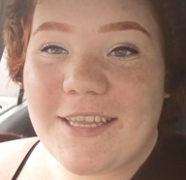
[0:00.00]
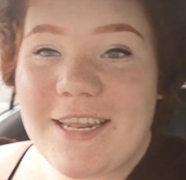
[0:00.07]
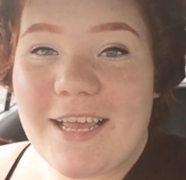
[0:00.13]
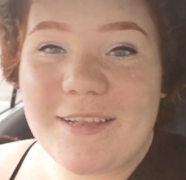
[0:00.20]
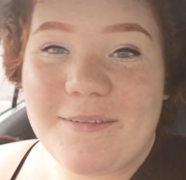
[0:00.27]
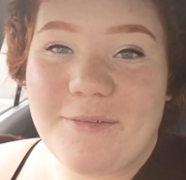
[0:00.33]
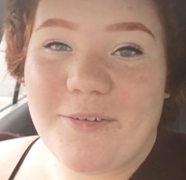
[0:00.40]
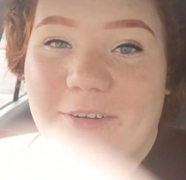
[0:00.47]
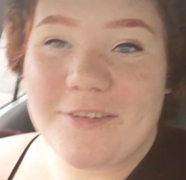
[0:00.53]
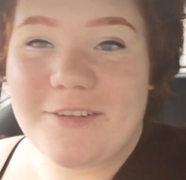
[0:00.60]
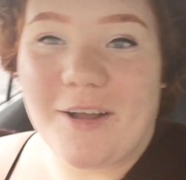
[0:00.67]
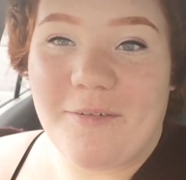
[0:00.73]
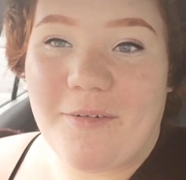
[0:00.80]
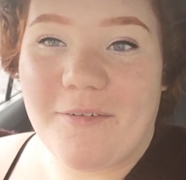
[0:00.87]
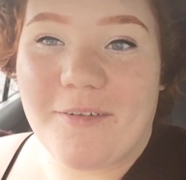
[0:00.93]
the dates before I
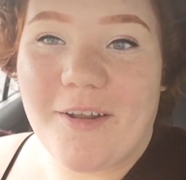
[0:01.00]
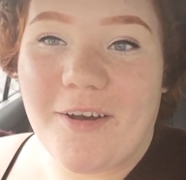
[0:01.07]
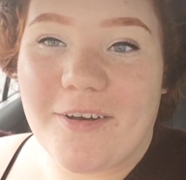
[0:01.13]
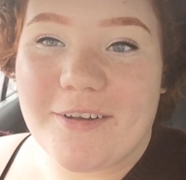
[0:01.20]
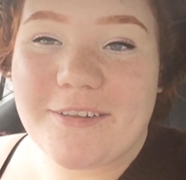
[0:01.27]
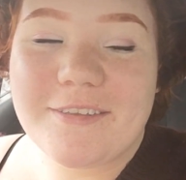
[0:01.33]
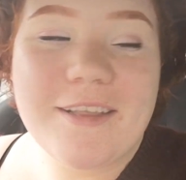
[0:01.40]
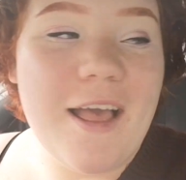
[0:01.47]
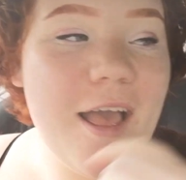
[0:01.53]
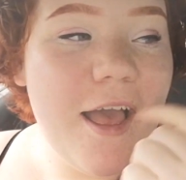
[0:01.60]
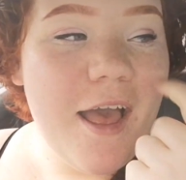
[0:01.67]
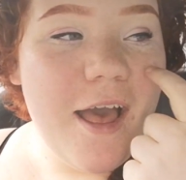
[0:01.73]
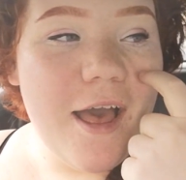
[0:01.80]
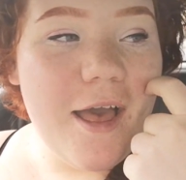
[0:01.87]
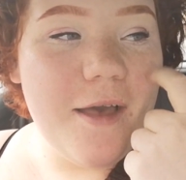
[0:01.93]
start my vlogs.
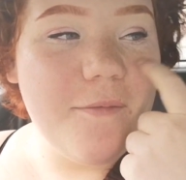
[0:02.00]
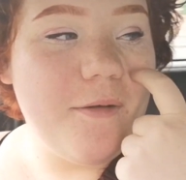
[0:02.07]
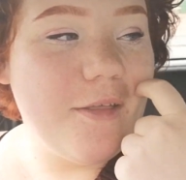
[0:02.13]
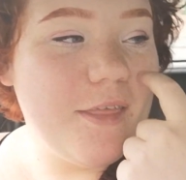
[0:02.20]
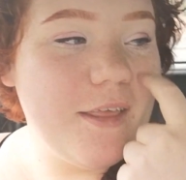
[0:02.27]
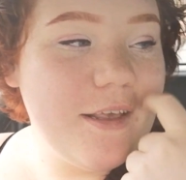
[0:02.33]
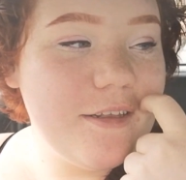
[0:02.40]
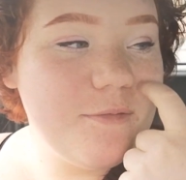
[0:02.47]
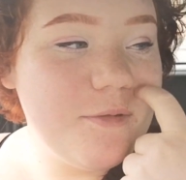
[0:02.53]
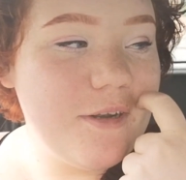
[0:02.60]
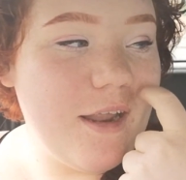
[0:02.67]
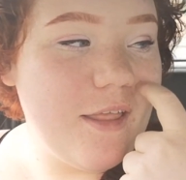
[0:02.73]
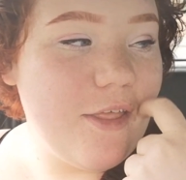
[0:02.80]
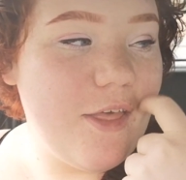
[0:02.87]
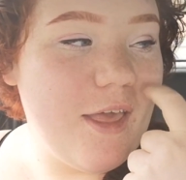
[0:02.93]
I think it's
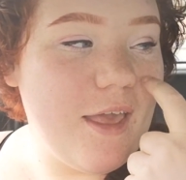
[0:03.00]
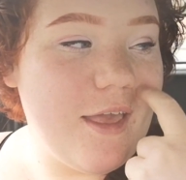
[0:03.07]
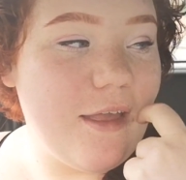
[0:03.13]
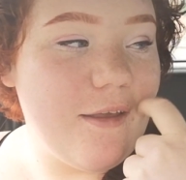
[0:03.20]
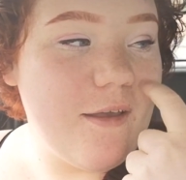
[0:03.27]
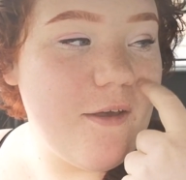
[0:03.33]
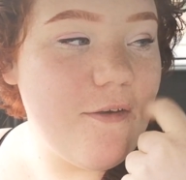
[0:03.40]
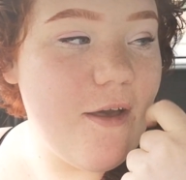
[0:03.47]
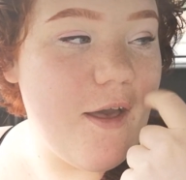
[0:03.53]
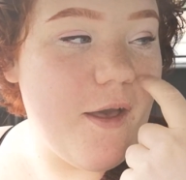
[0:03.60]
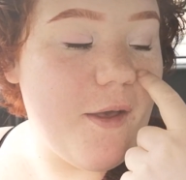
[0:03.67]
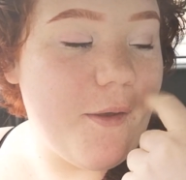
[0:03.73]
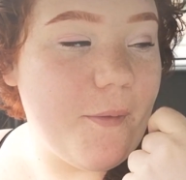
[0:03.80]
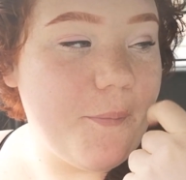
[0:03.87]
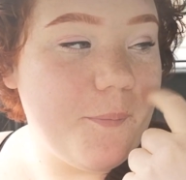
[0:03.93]
Monday
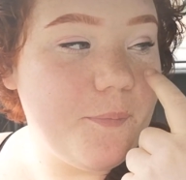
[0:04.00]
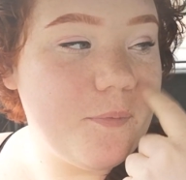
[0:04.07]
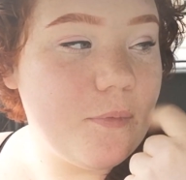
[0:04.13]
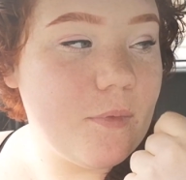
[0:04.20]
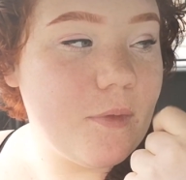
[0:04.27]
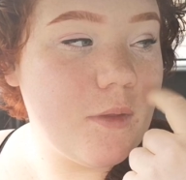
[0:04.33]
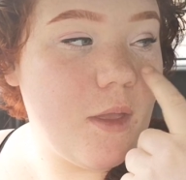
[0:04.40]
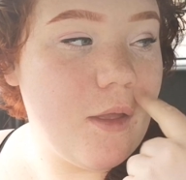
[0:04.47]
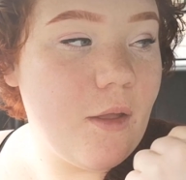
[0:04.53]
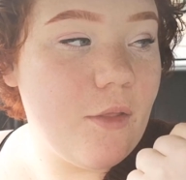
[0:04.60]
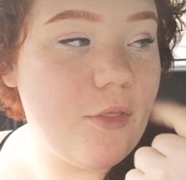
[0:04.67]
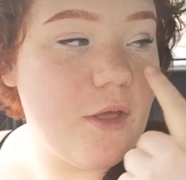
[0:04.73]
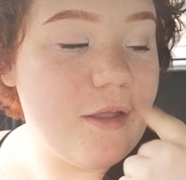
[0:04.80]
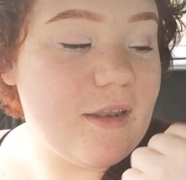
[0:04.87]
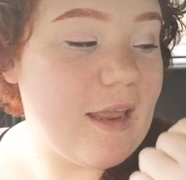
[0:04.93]
the
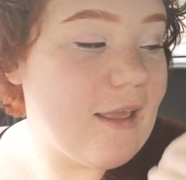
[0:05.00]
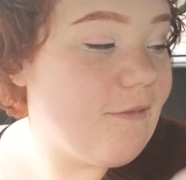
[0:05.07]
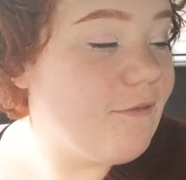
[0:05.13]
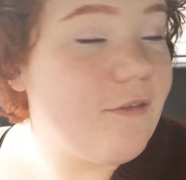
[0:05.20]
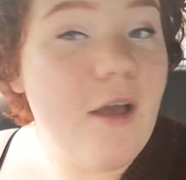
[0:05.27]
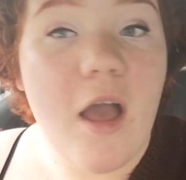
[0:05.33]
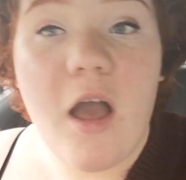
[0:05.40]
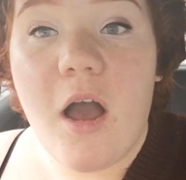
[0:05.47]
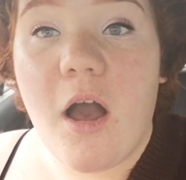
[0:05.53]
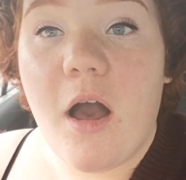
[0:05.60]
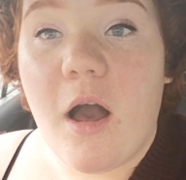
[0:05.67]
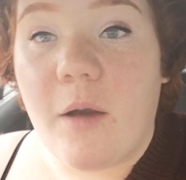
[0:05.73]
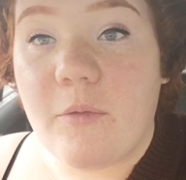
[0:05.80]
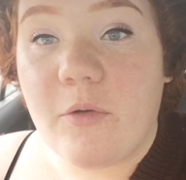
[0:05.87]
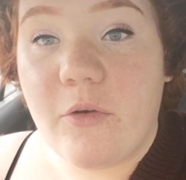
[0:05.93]
13th.
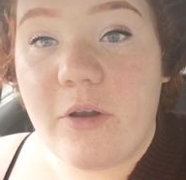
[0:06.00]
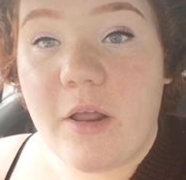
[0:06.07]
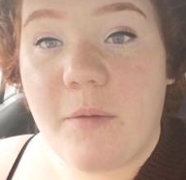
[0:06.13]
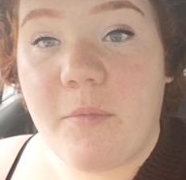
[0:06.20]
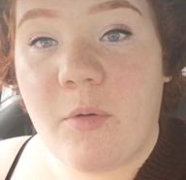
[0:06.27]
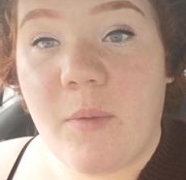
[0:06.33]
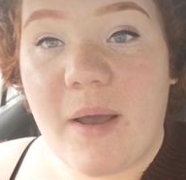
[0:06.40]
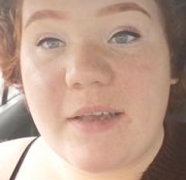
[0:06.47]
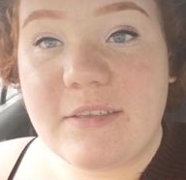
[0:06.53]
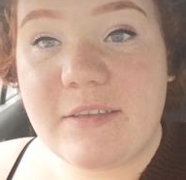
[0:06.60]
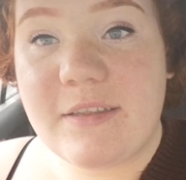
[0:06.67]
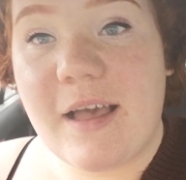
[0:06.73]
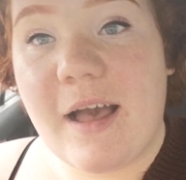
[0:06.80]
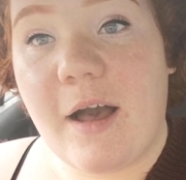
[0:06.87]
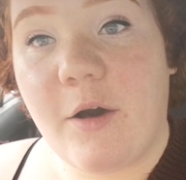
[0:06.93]
I'm currently on my way
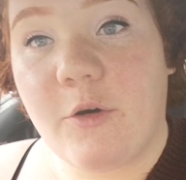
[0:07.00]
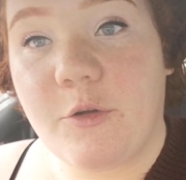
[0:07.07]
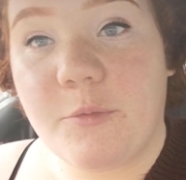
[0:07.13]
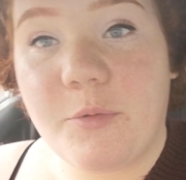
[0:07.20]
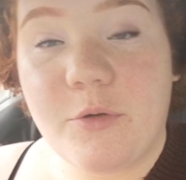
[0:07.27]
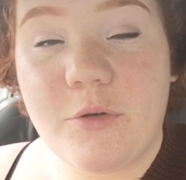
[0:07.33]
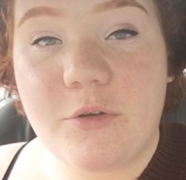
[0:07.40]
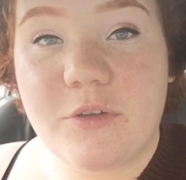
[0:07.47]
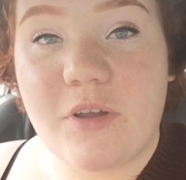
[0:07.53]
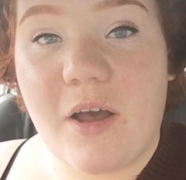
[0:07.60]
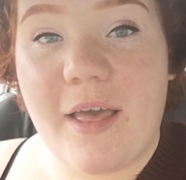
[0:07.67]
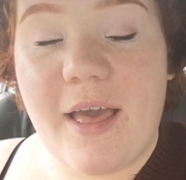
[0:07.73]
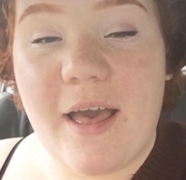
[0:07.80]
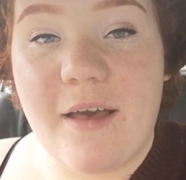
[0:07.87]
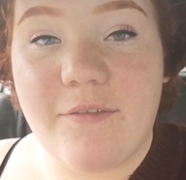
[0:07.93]
to town because
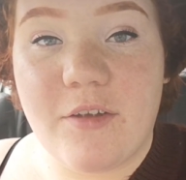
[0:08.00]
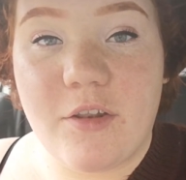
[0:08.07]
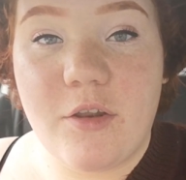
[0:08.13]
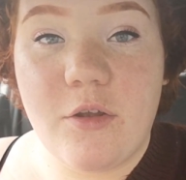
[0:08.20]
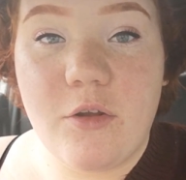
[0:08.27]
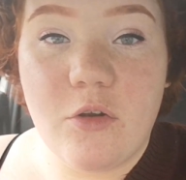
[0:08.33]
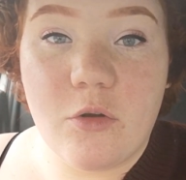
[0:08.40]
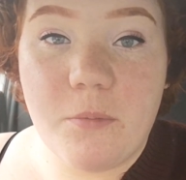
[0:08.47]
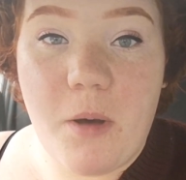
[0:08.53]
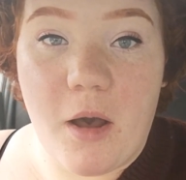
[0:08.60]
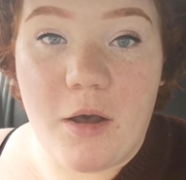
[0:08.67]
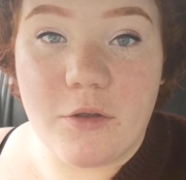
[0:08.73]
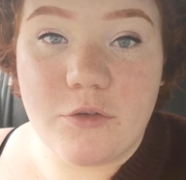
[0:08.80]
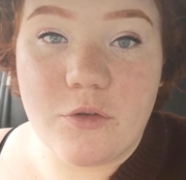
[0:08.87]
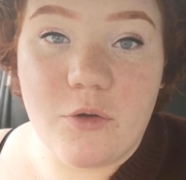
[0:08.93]
I have a new look
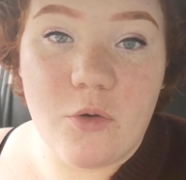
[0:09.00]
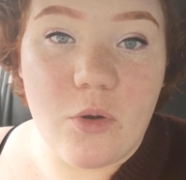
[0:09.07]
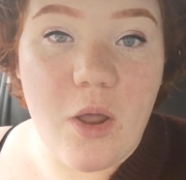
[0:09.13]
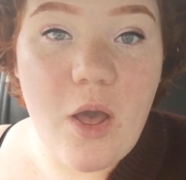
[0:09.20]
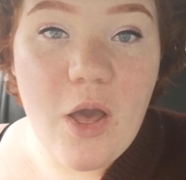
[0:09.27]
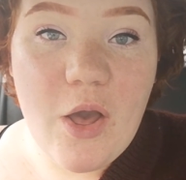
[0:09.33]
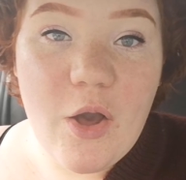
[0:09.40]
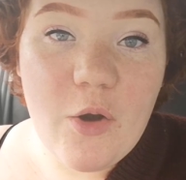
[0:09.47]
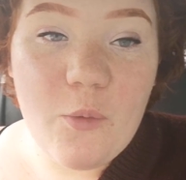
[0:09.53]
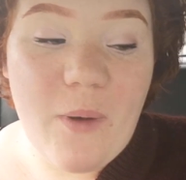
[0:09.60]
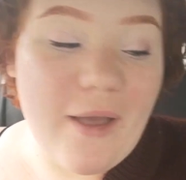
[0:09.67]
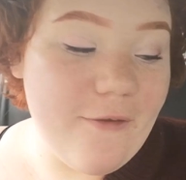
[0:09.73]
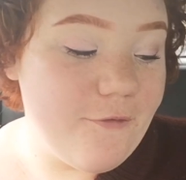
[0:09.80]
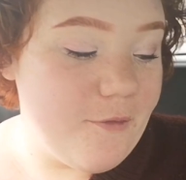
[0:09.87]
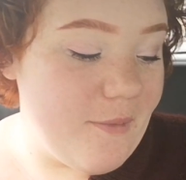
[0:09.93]
parcel
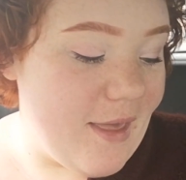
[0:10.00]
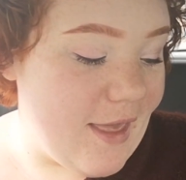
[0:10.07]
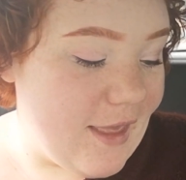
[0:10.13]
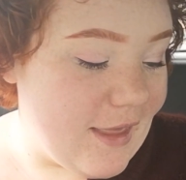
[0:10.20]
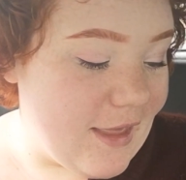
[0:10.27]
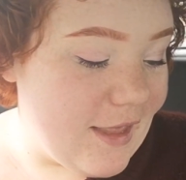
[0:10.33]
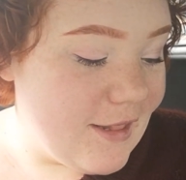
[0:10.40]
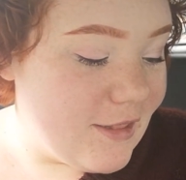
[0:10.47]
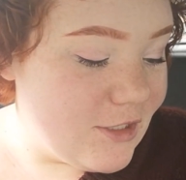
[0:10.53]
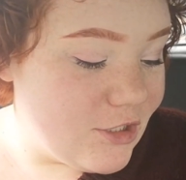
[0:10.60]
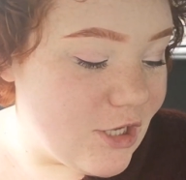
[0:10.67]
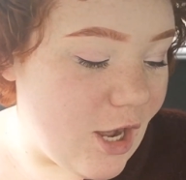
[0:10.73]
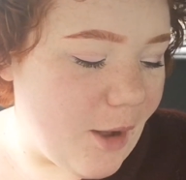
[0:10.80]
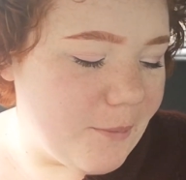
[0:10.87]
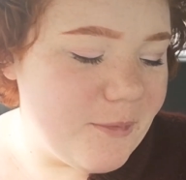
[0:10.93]
waiting for me in the
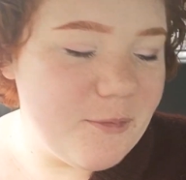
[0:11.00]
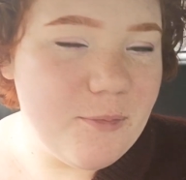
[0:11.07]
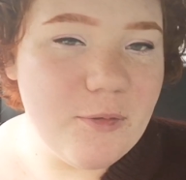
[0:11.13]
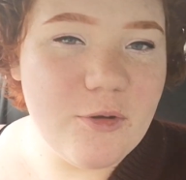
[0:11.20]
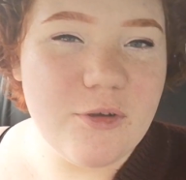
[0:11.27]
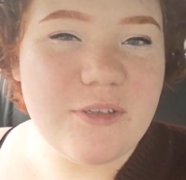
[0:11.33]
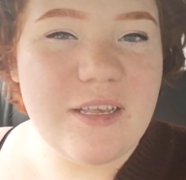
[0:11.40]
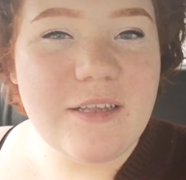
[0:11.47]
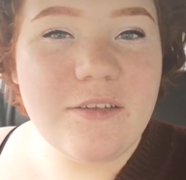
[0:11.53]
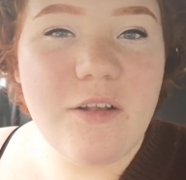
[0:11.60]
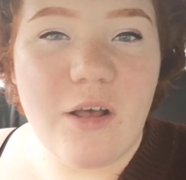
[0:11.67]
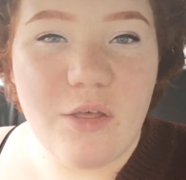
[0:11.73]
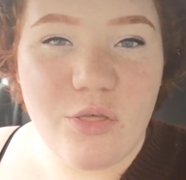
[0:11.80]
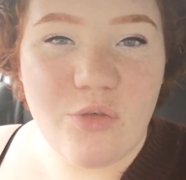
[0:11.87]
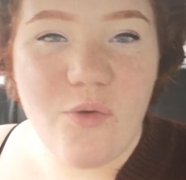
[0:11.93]
shops, because it's
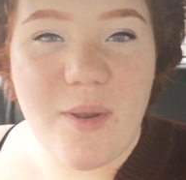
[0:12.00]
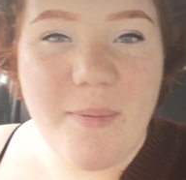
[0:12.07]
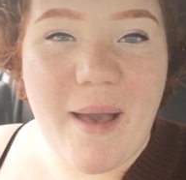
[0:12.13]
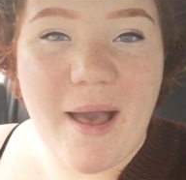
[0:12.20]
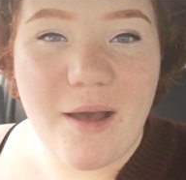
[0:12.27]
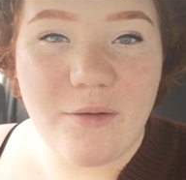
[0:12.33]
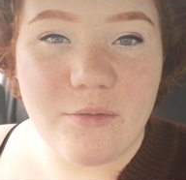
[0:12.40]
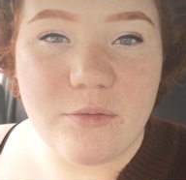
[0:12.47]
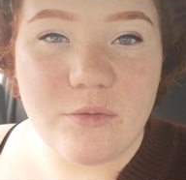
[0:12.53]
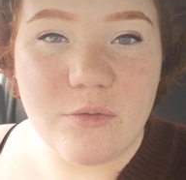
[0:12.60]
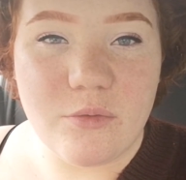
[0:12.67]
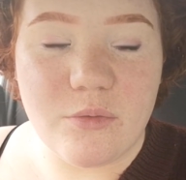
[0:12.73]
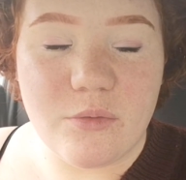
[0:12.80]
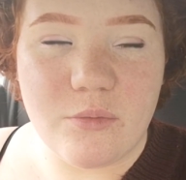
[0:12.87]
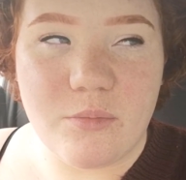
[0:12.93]
like £3
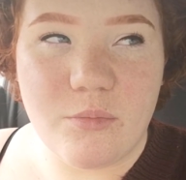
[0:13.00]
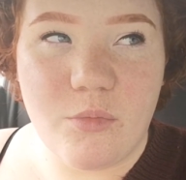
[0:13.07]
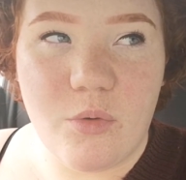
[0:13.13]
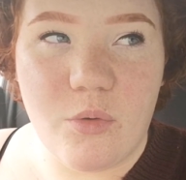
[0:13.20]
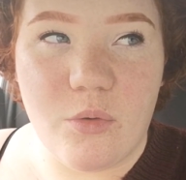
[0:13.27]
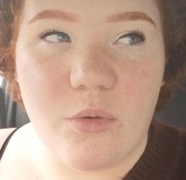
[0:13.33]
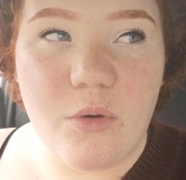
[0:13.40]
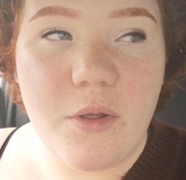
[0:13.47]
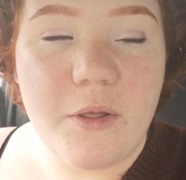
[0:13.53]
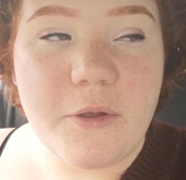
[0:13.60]
or more